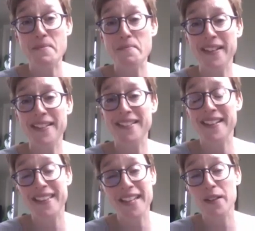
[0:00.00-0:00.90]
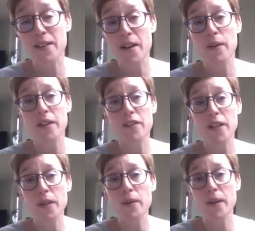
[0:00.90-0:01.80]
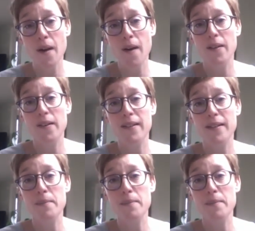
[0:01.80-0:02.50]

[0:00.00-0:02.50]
because I think, you know, if you can't